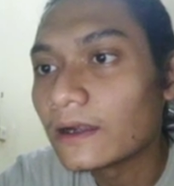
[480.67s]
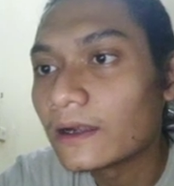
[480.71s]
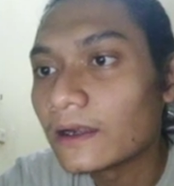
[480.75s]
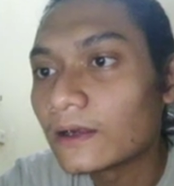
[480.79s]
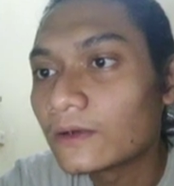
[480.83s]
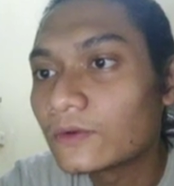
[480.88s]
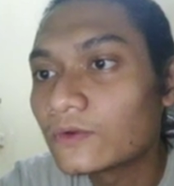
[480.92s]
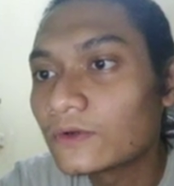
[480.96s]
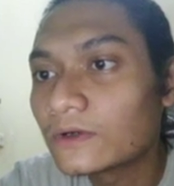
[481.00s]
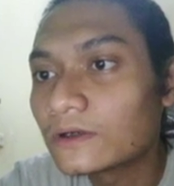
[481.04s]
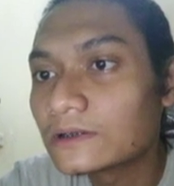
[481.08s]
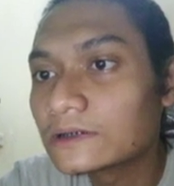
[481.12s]

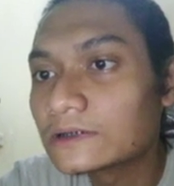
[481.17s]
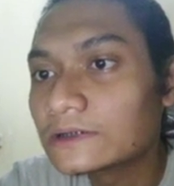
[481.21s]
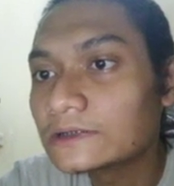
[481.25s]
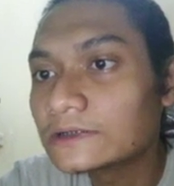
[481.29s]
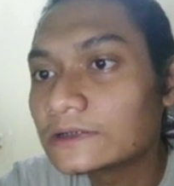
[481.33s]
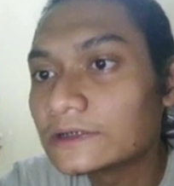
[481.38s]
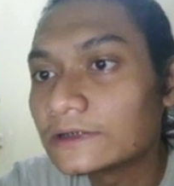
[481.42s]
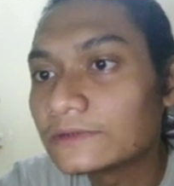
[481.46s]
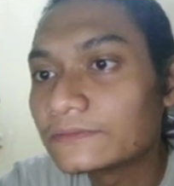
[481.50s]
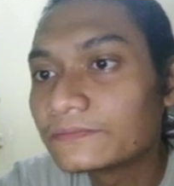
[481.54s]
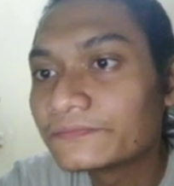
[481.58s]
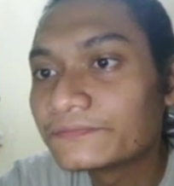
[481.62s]

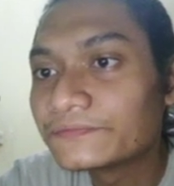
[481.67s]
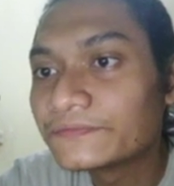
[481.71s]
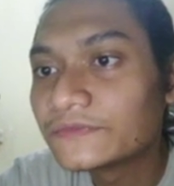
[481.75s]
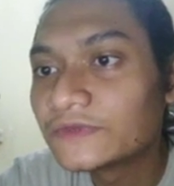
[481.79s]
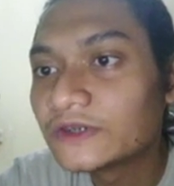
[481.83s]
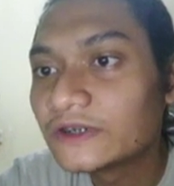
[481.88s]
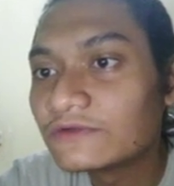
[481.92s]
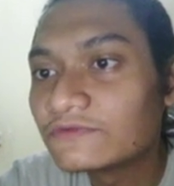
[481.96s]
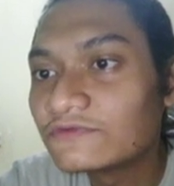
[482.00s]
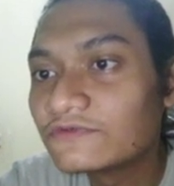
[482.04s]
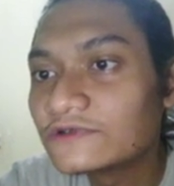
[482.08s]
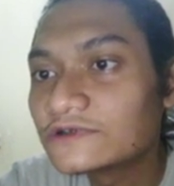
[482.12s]
accordingly.
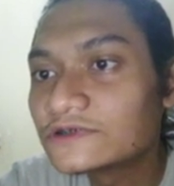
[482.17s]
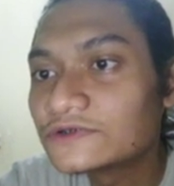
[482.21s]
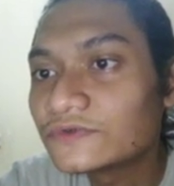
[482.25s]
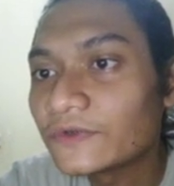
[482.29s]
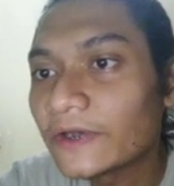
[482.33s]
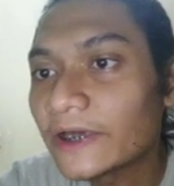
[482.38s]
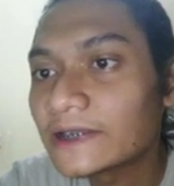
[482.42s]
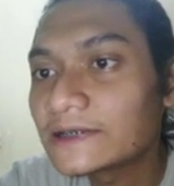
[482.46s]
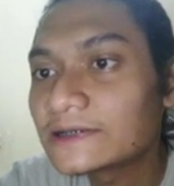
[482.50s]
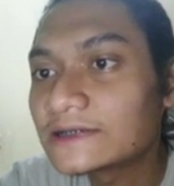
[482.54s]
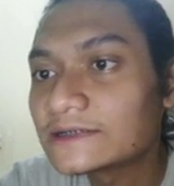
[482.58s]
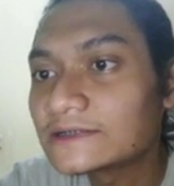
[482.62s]
Virtue
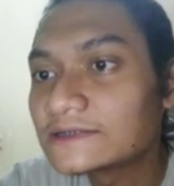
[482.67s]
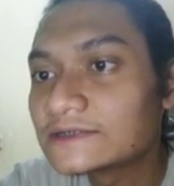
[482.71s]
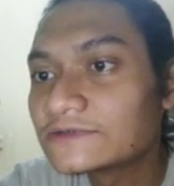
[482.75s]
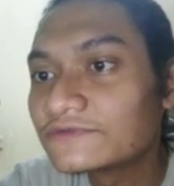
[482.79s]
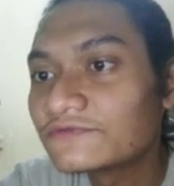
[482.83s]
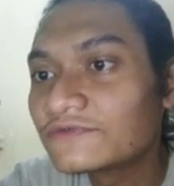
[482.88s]
ethics.